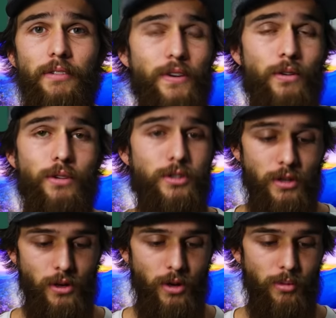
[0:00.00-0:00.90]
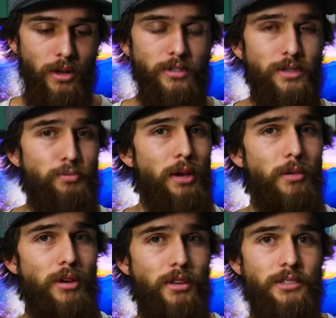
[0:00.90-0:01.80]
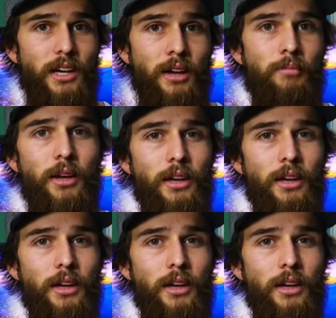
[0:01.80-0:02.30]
If you don't use your equipment, you just baby it all the time.